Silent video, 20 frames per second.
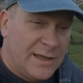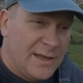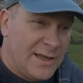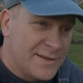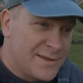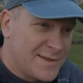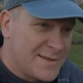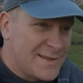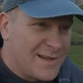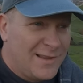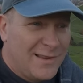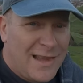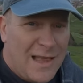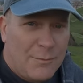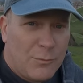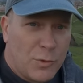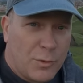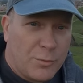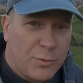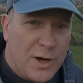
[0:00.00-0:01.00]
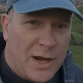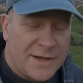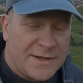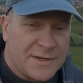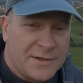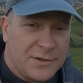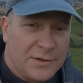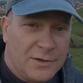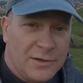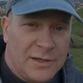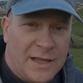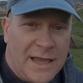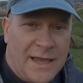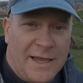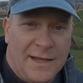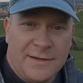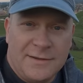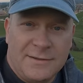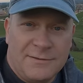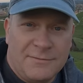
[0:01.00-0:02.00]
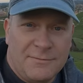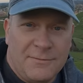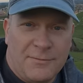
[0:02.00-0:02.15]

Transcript: It's just a lot more practical. And